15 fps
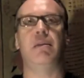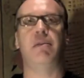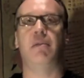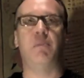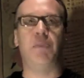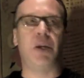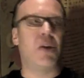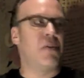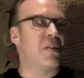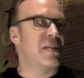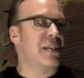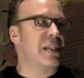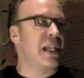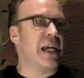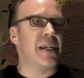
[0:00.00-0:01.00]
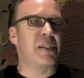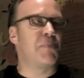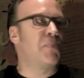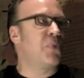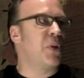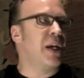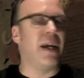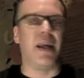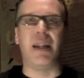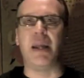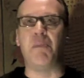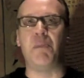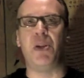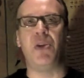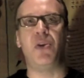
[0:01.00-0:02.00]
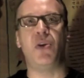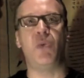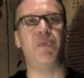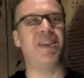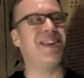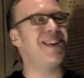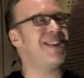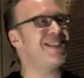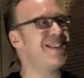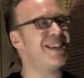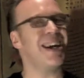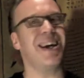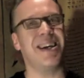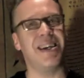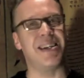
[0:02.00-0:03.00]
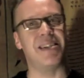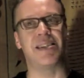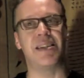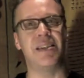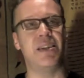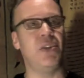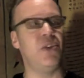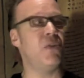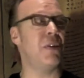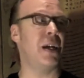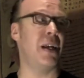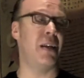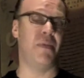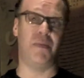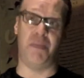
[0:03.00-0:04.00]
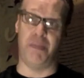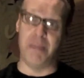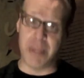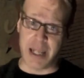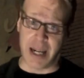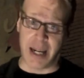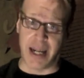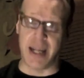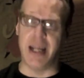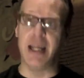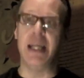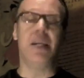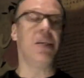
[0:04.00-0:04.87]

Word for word: uh, better than sliced bread. I mean, you know, but then it dies, and then you kind of die.